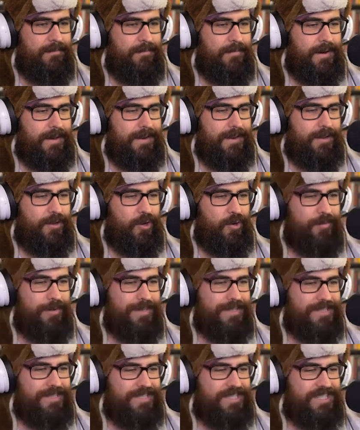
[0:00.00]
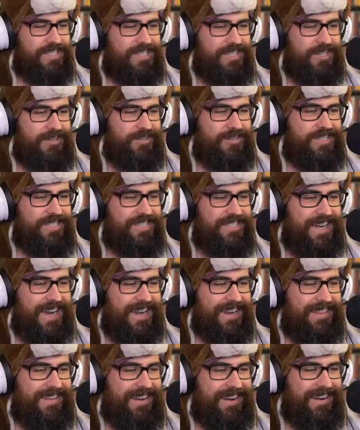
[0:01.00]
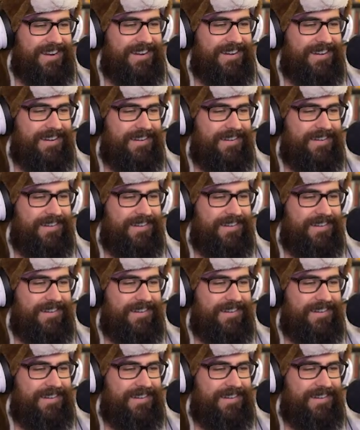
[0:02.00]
Monokuma still just standing there.